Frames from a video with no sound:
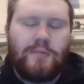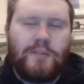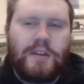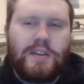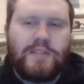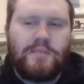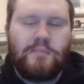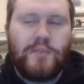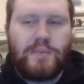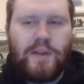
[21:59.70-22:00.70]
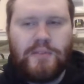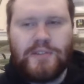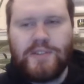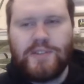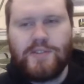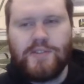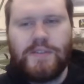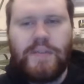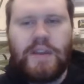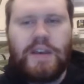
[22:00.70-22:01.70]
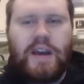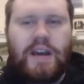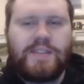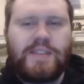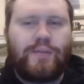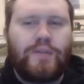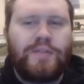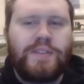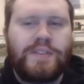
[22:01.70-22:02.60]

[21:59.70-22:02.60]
his most prominent sister, and several of these